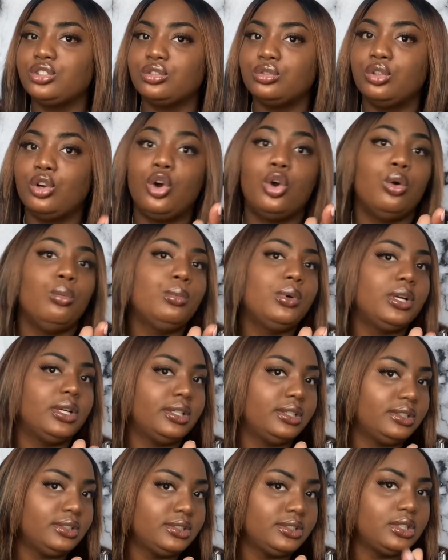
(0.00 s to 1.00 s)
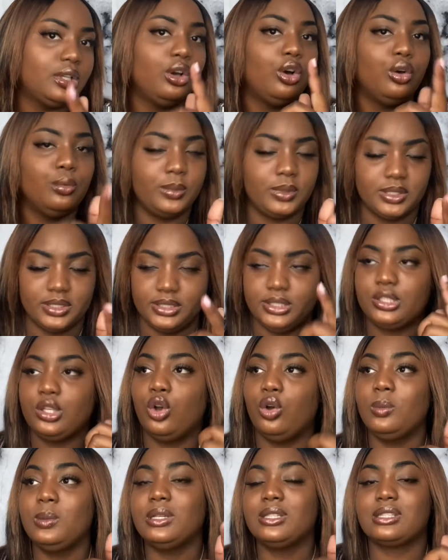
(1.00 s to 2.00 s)
Home Goods got good
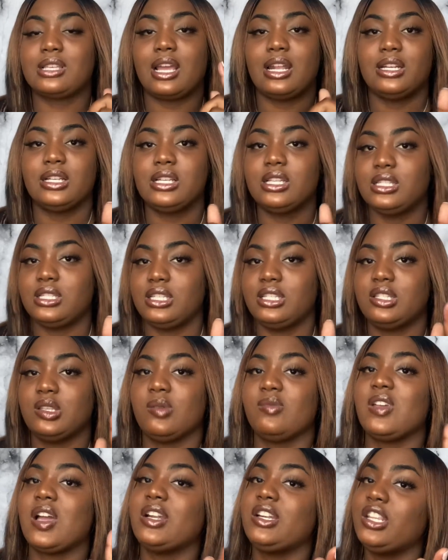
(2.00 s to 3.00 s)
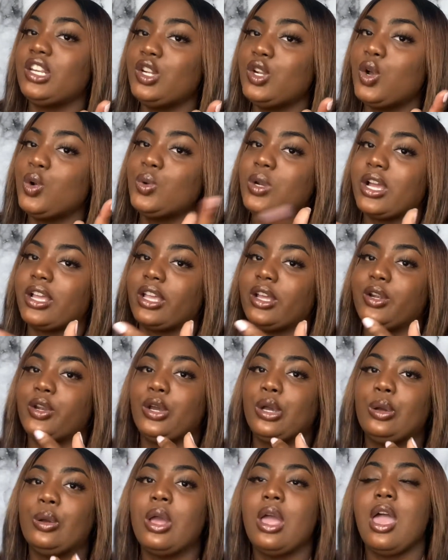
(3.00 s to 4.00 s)
tea. So if y'all didn't know, now y'all
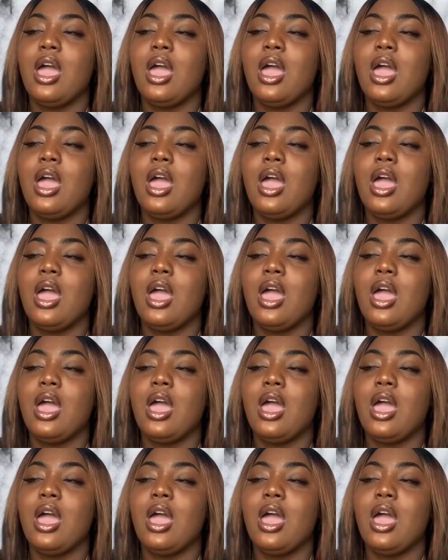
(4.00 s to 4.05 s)
know.